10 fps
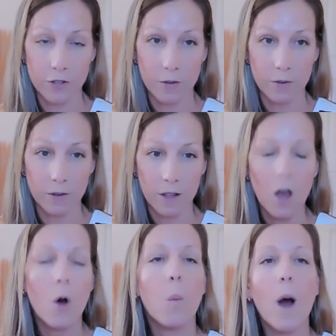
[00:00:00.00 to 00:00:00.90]
zone.
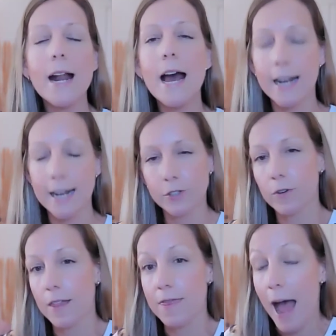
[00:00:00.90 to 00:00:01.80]
Why not enter
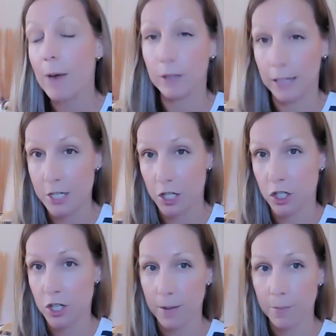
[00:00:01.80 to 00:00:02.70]
in that
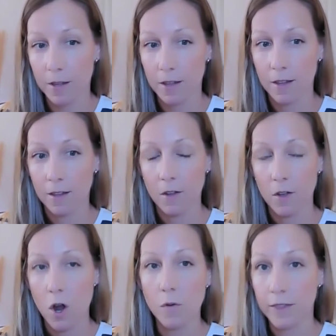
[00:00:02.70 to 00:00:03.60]
relationship
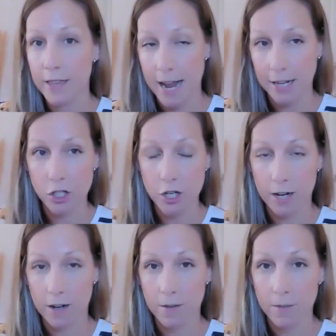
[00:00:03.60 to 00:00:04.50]
over the next
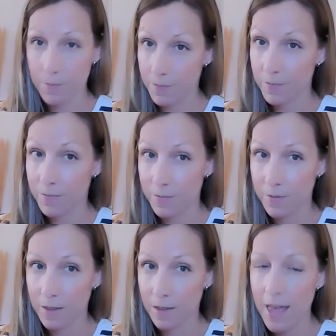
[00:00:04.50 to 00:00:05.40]
year?
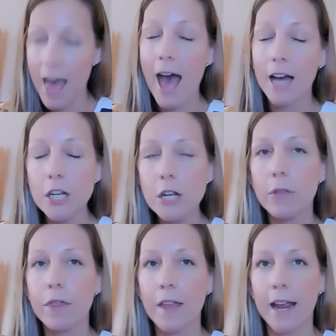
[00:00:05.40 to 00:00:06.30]
How do you
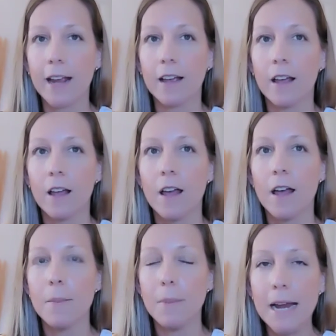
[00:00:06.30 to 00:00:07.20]
think
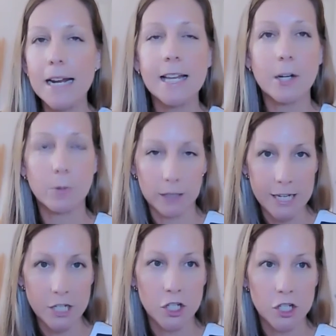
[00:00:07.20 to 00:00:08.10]
being in a
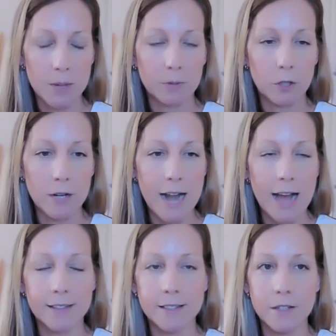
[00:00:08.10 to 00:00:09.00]
relationship, learning
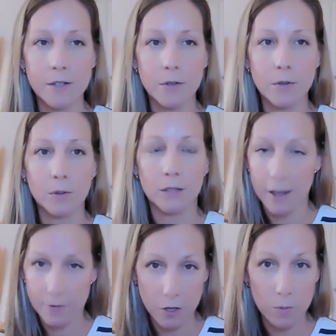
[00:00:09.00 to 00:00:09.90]
how to
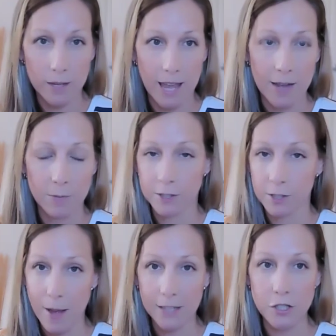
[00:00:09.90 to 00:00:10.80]
love you again,
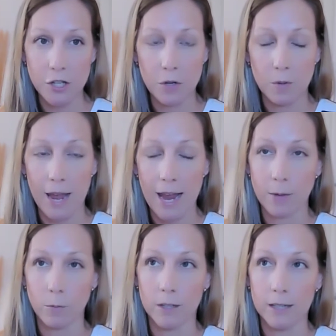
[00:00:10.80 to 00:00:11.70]
respect you,
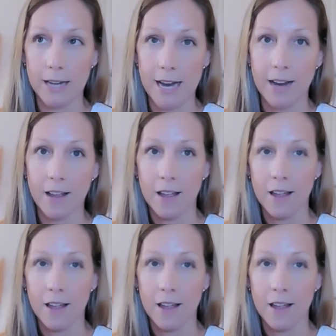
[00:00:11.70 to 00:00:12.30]
and really